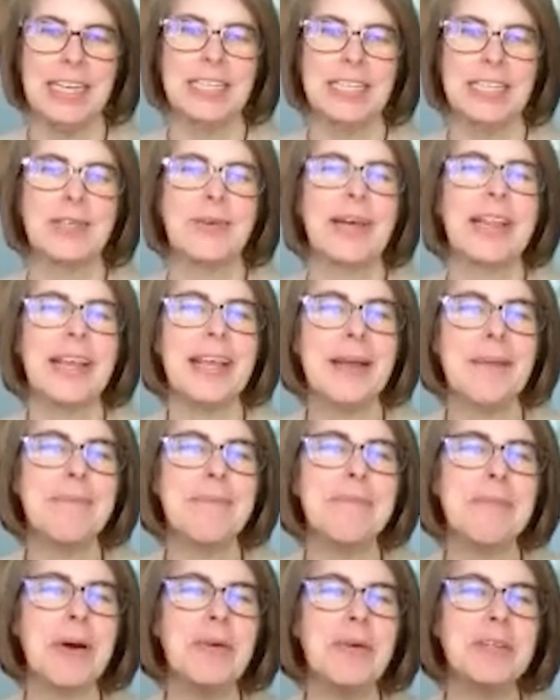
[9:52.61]
So I think
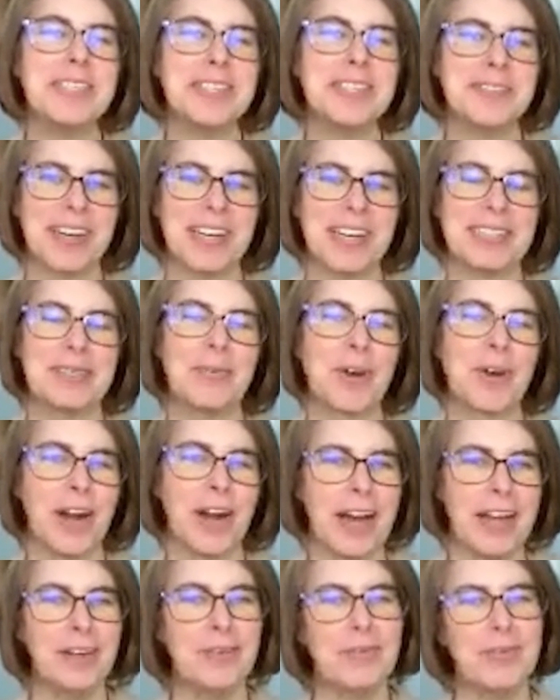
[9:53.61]
most of us were
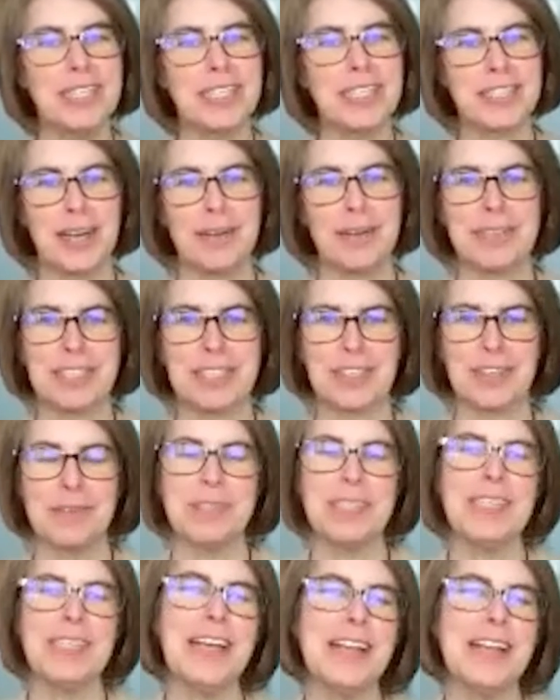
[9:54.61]
hired with a job description.